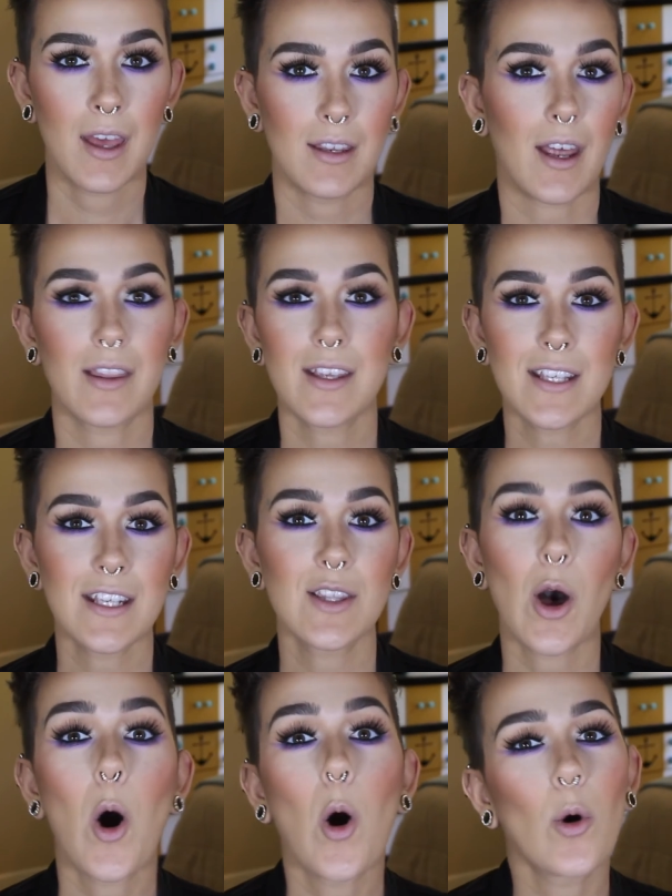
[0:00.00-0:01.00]
Now this is the
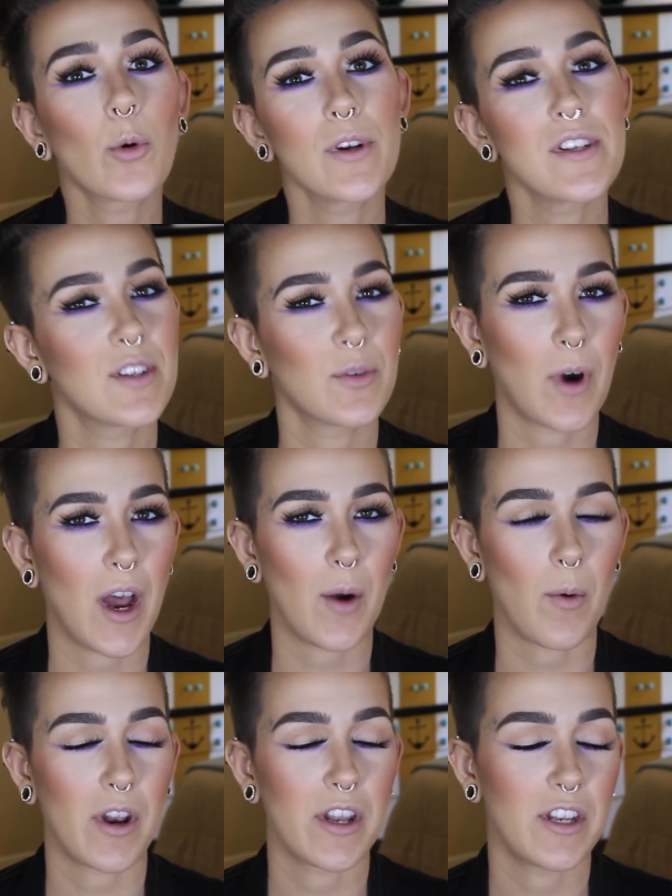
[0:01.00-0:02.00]
whole reason why I
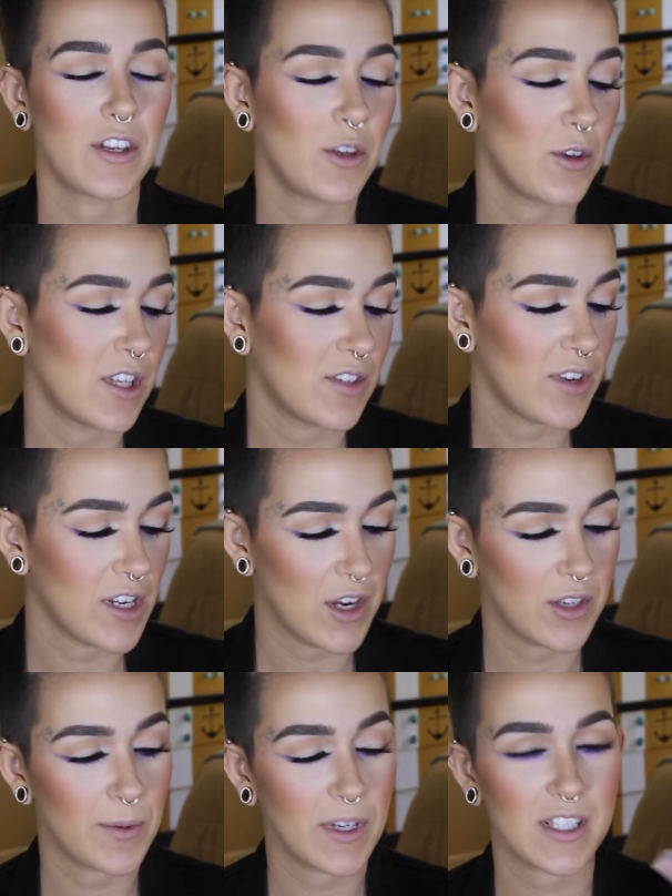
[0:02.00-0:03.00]
wanted to do this video
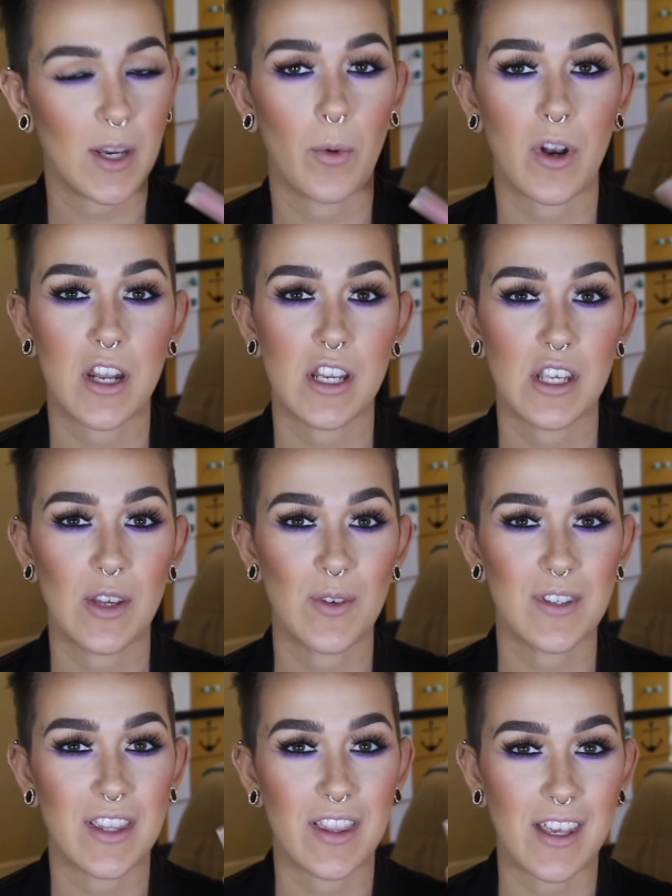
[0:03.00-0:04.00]
is because I wanted to
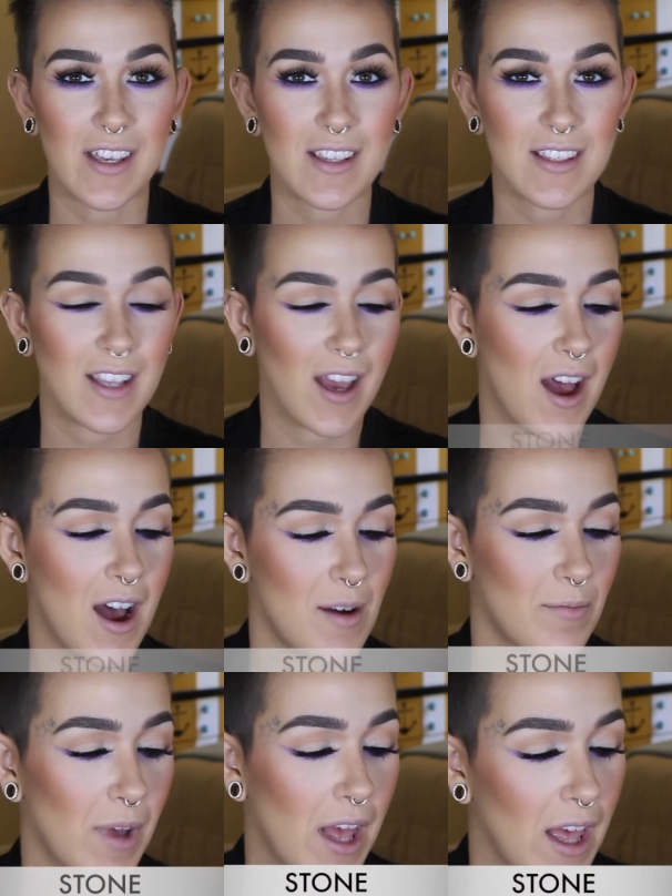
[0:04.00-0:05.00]
use this
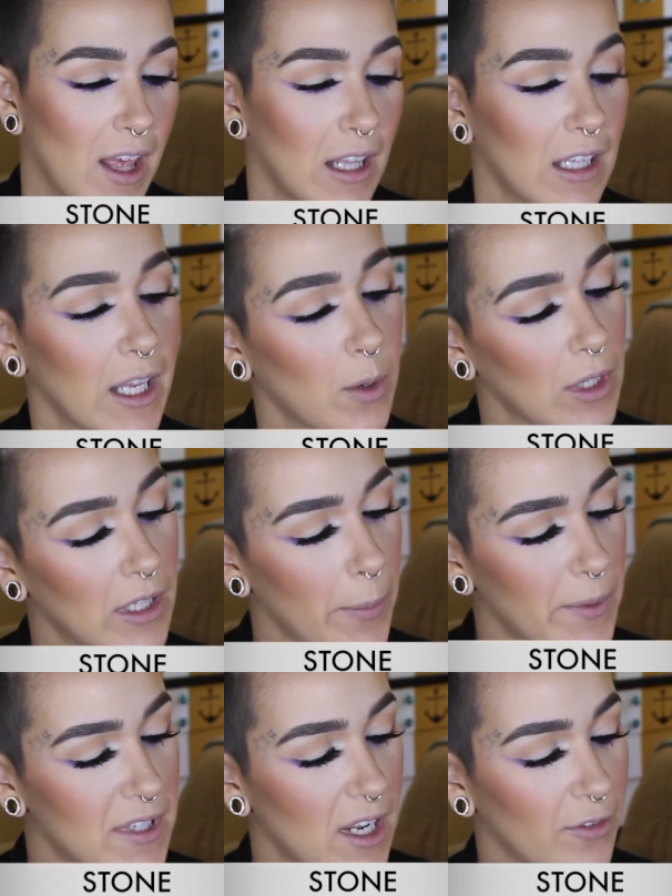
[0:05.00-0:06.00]
liquid
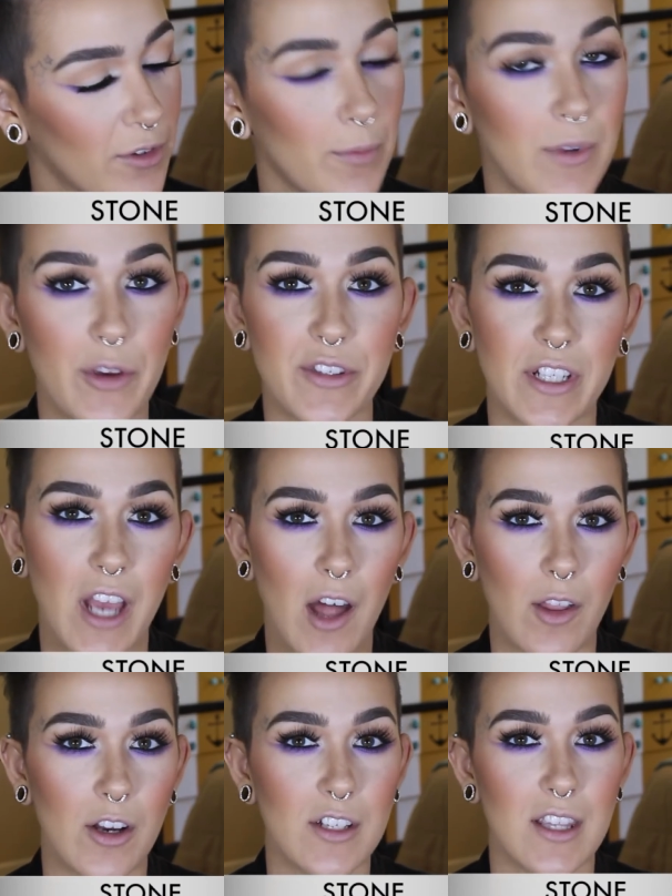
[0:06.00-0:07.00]
lipstick from Dose of
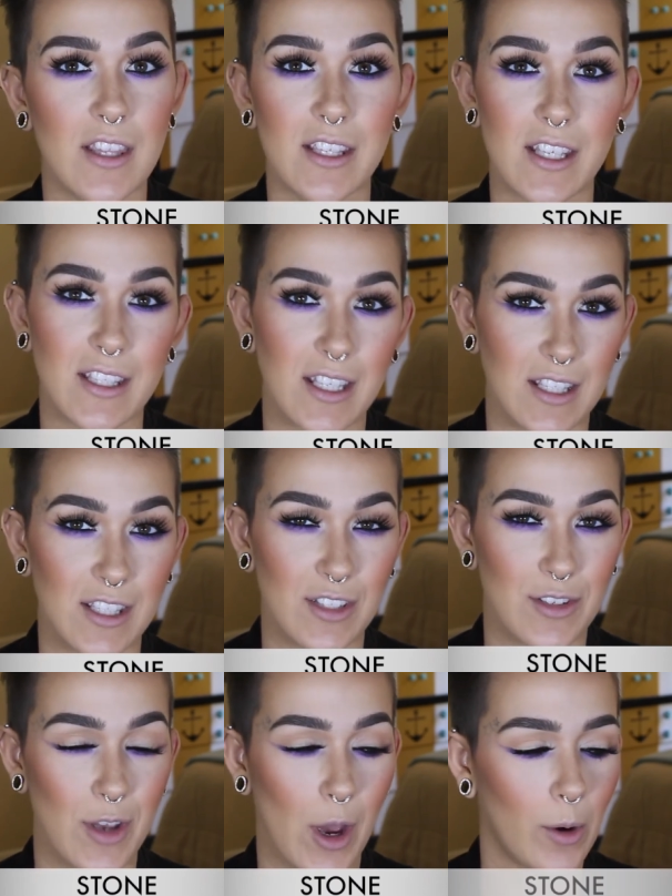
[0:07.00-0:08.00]
Colors, and this is in
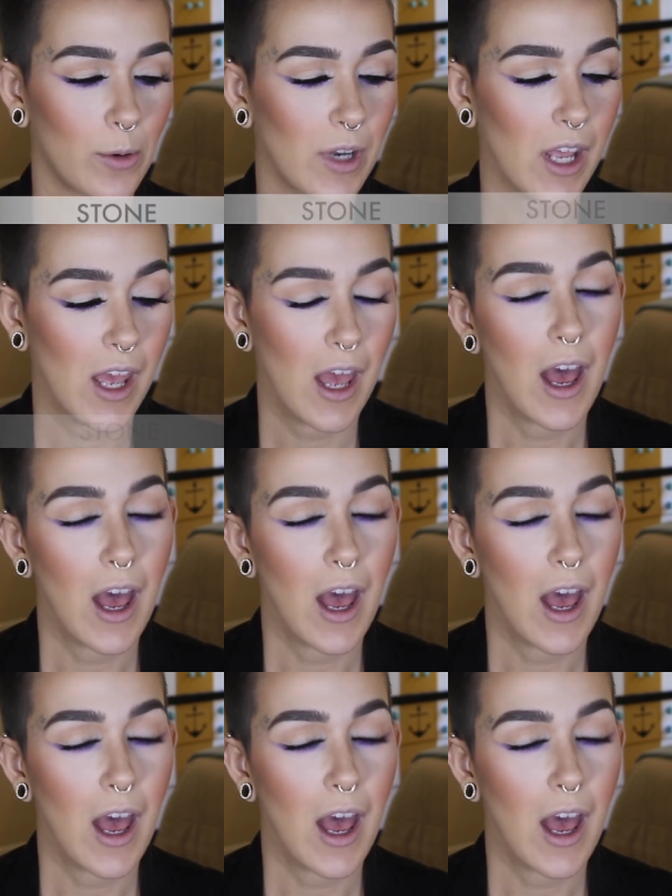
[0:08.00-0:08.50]
Stone.